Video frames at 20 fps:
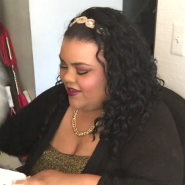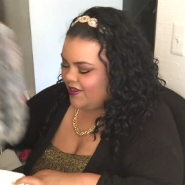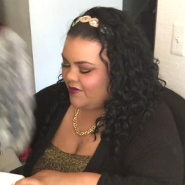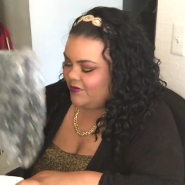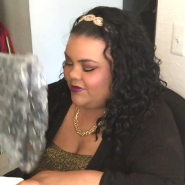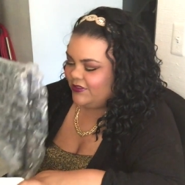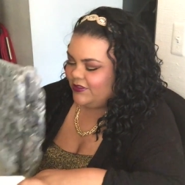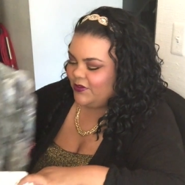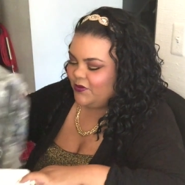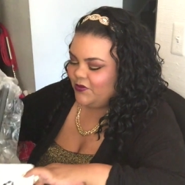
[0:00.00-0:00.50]
I
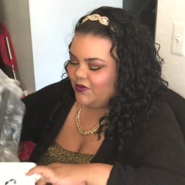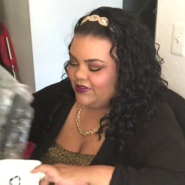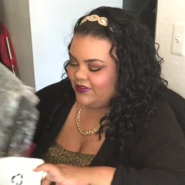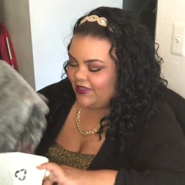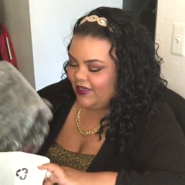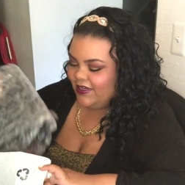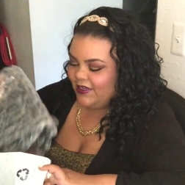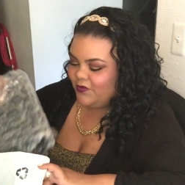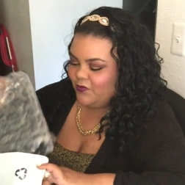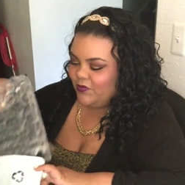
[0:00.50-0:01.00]
was so
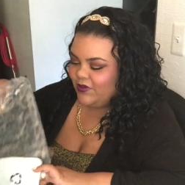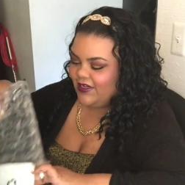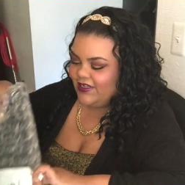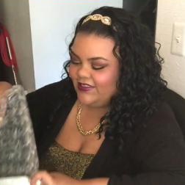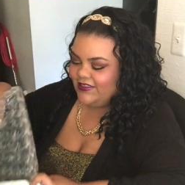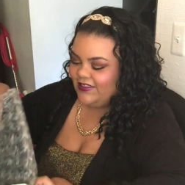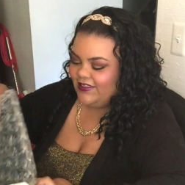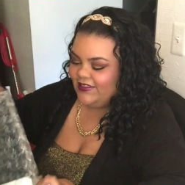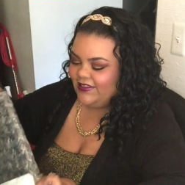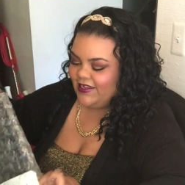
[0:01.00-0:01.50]
excited when I
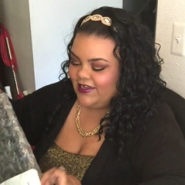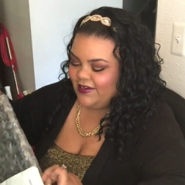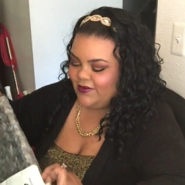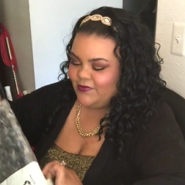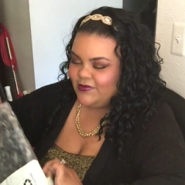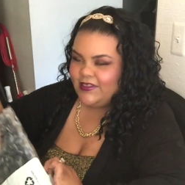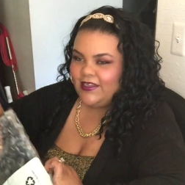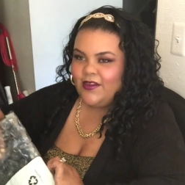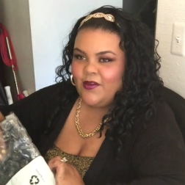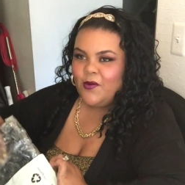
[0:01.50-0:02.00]
seen that. I
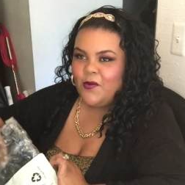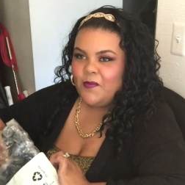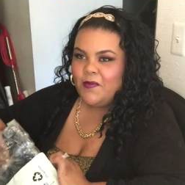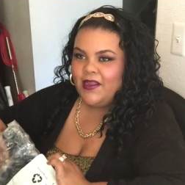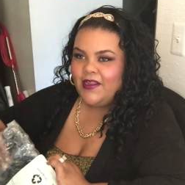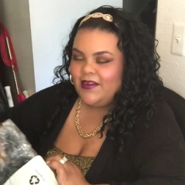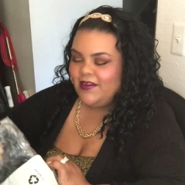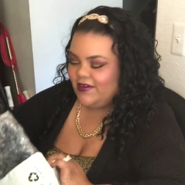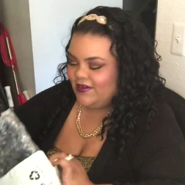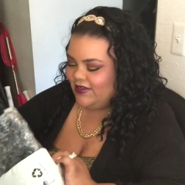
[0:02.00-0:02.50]
was like, oh
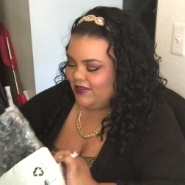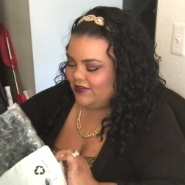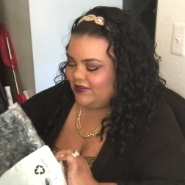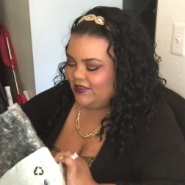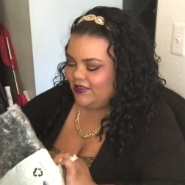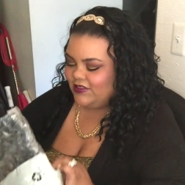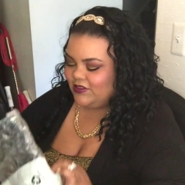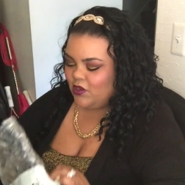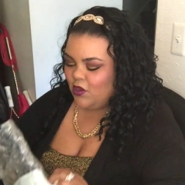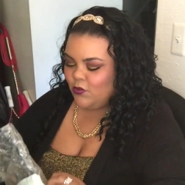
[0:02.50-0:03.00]
my goodness.
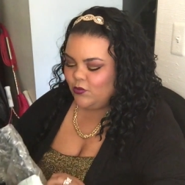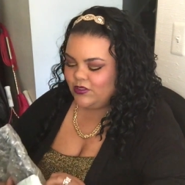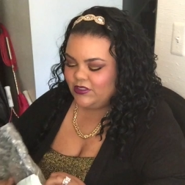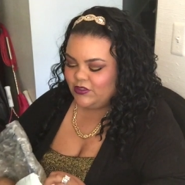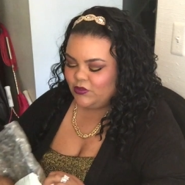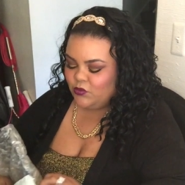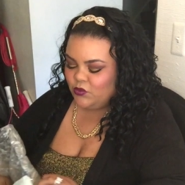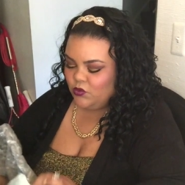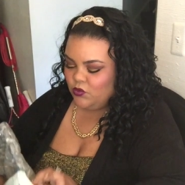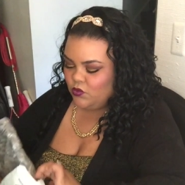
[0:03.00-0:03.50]
It's always
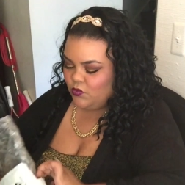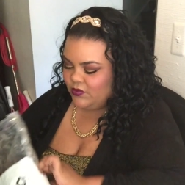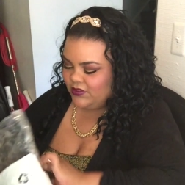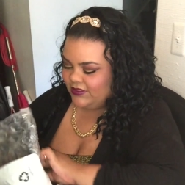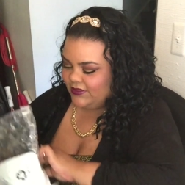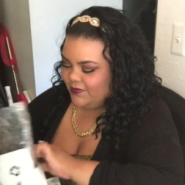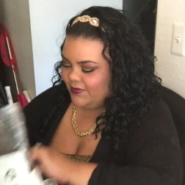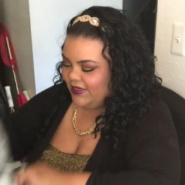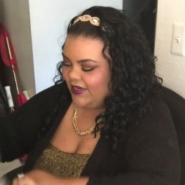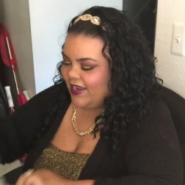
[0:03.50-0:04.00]
so cool when
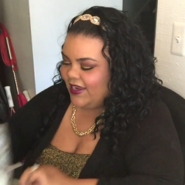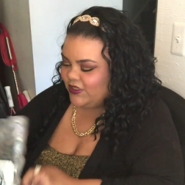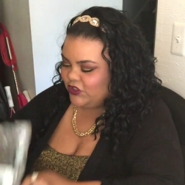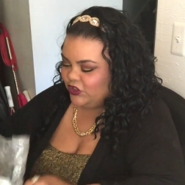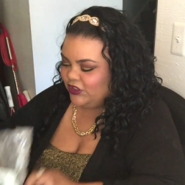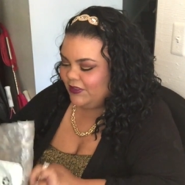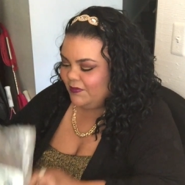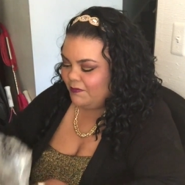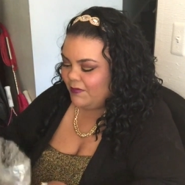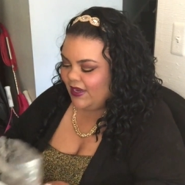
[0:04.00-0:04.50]
somebody
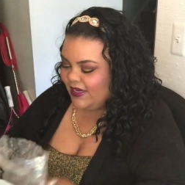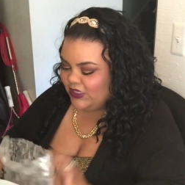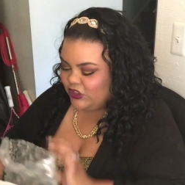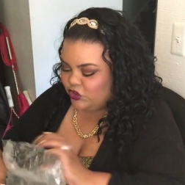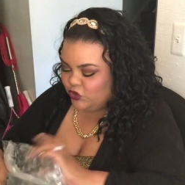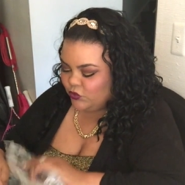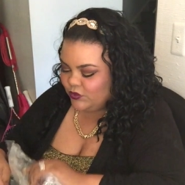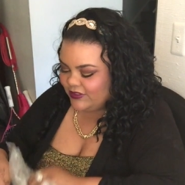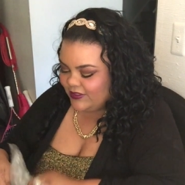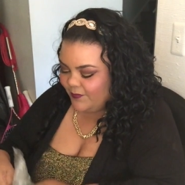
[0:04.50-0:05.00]
actually
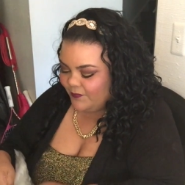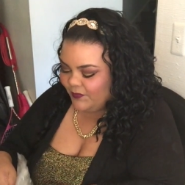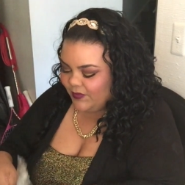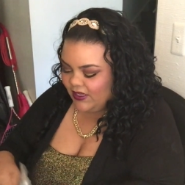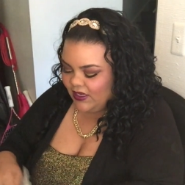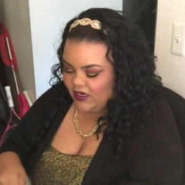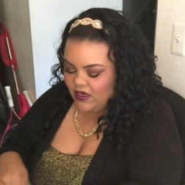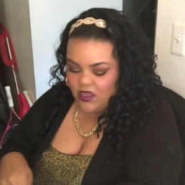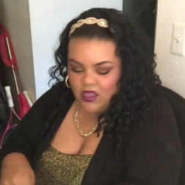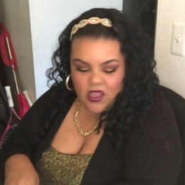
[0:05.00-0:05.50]
makes you
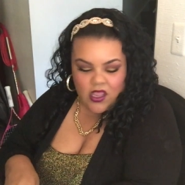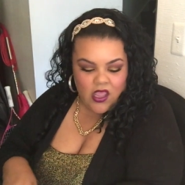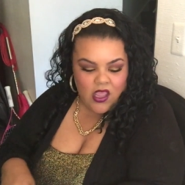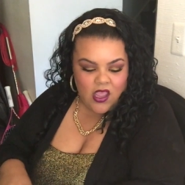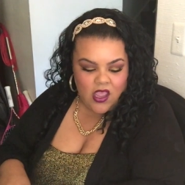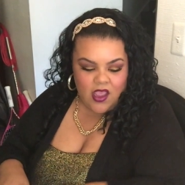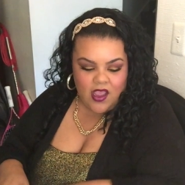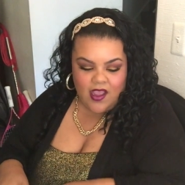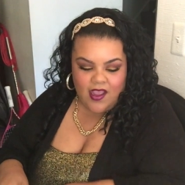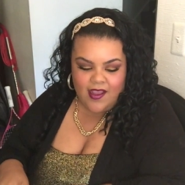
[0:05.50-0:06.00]
something
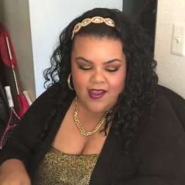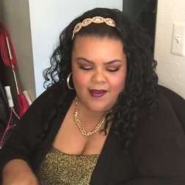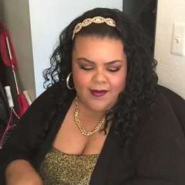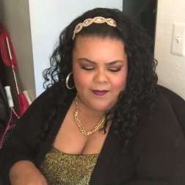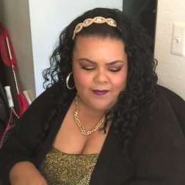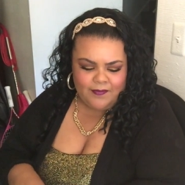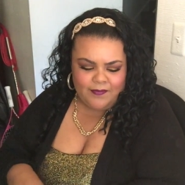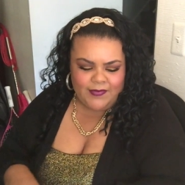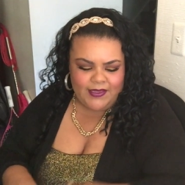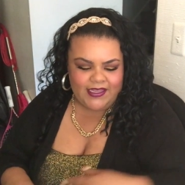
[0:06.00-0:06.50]

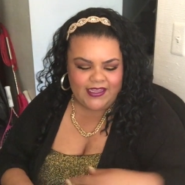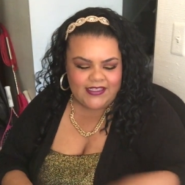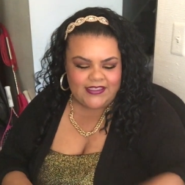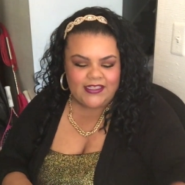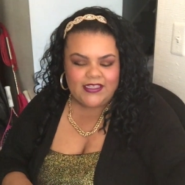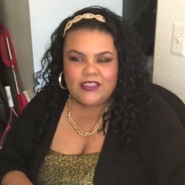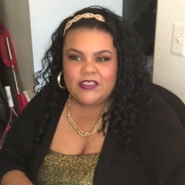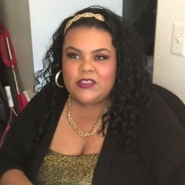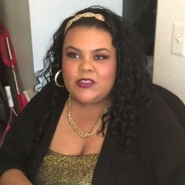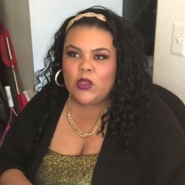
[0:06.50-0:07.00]
um, because
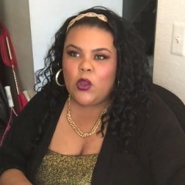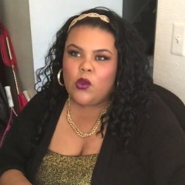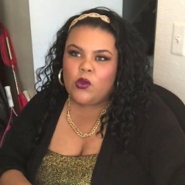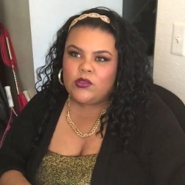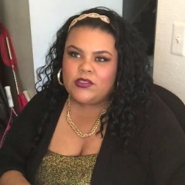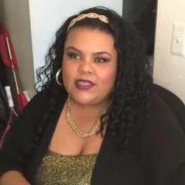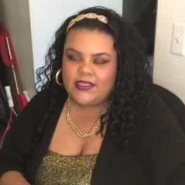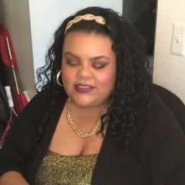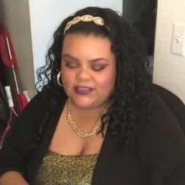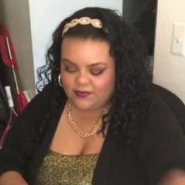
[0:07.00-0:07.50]
it's so
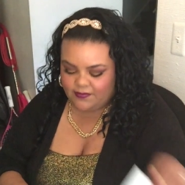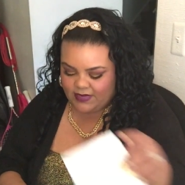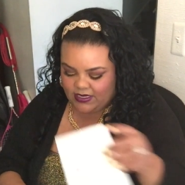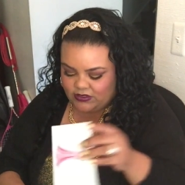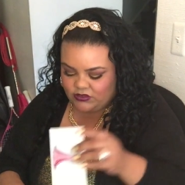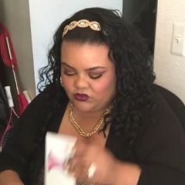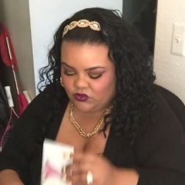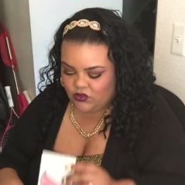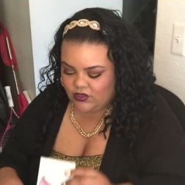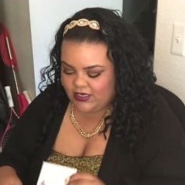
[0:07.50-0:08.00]

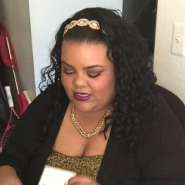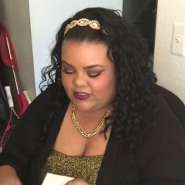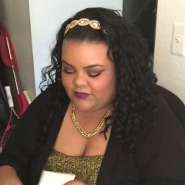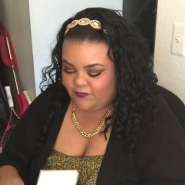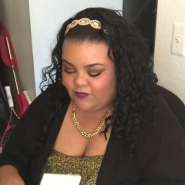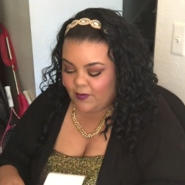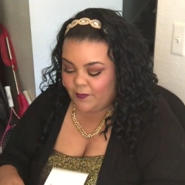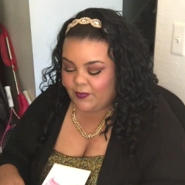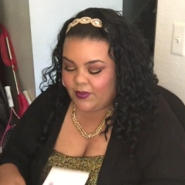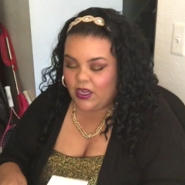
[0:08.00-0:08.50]
sentimental and it's
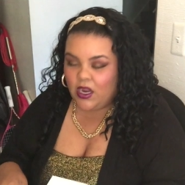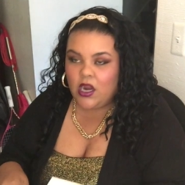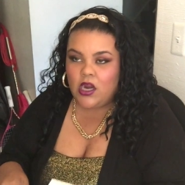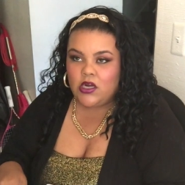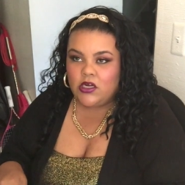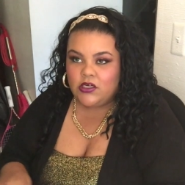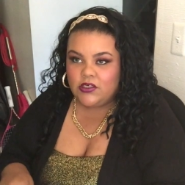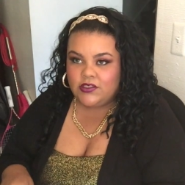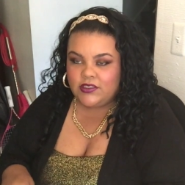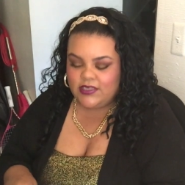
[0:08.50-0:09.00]
from the
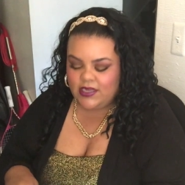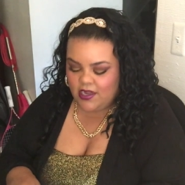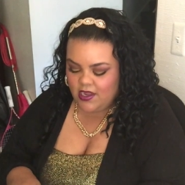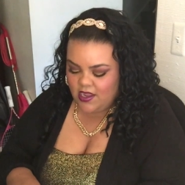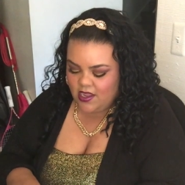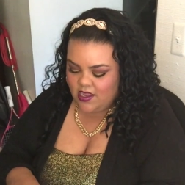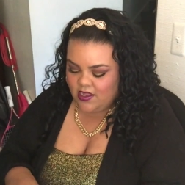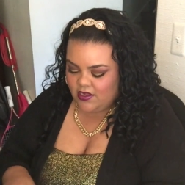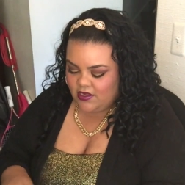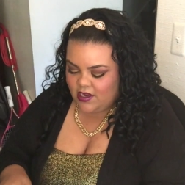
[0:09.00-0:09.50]
heart.
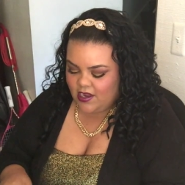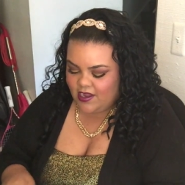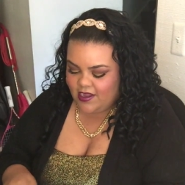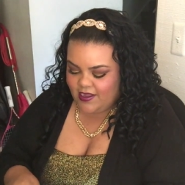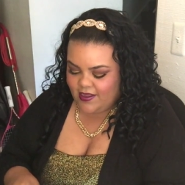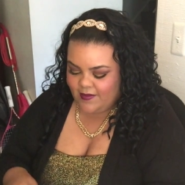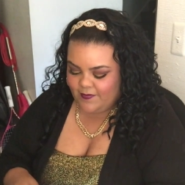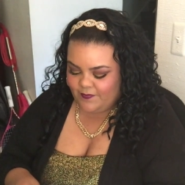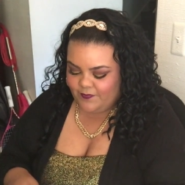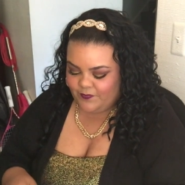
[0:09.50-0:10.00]

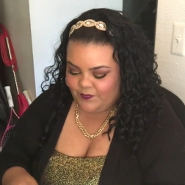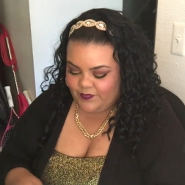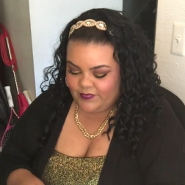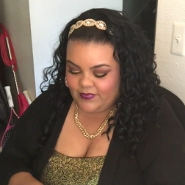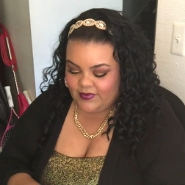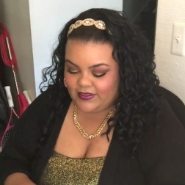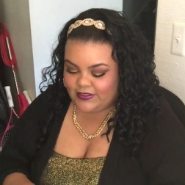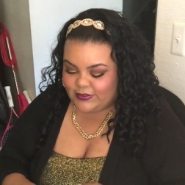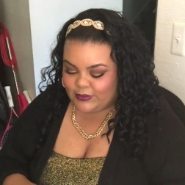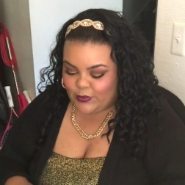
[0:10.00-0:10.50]
Um,
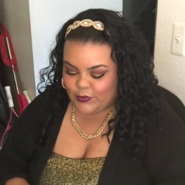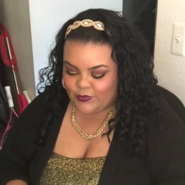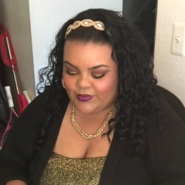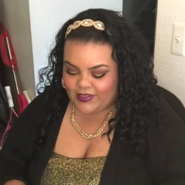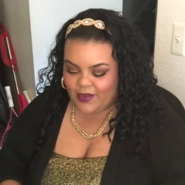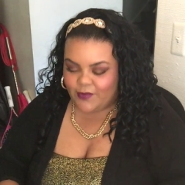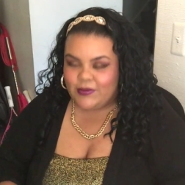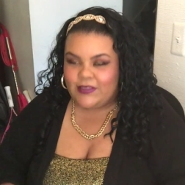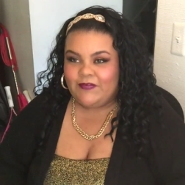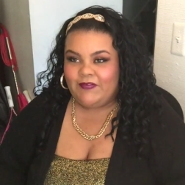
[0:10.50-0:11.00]
so
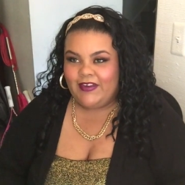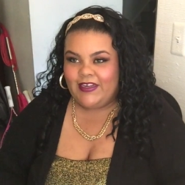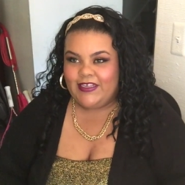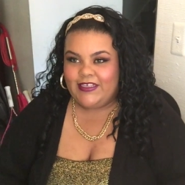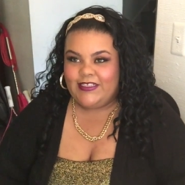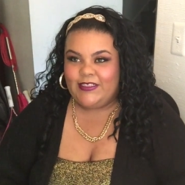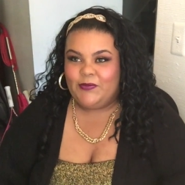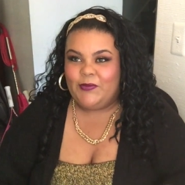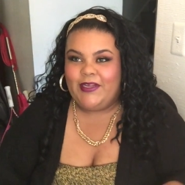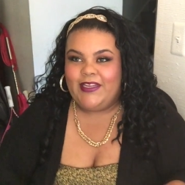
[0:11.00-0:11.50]
that was
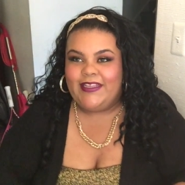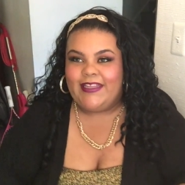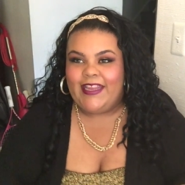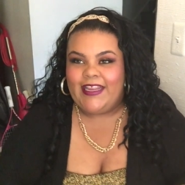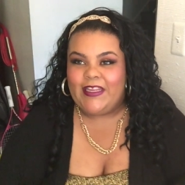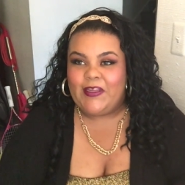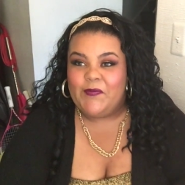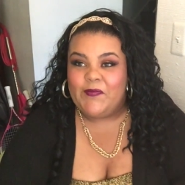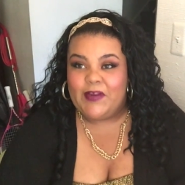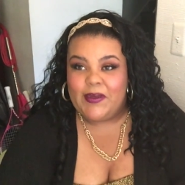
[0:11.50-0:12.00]
very sweet.
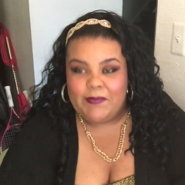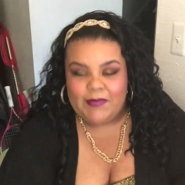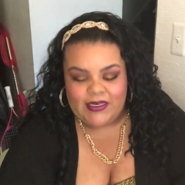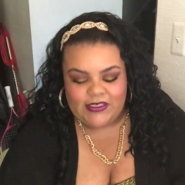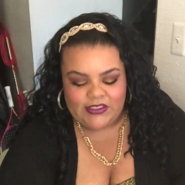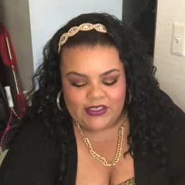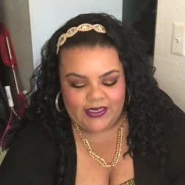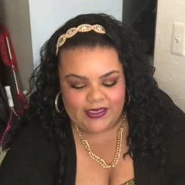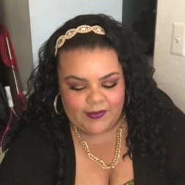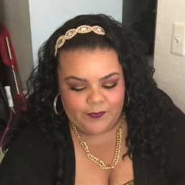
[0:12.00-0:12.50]
Thank you very
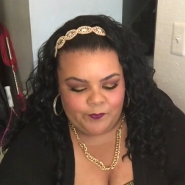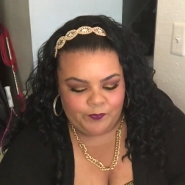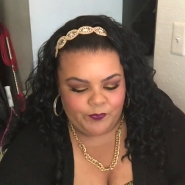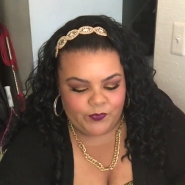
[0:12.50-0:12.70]
much, honey.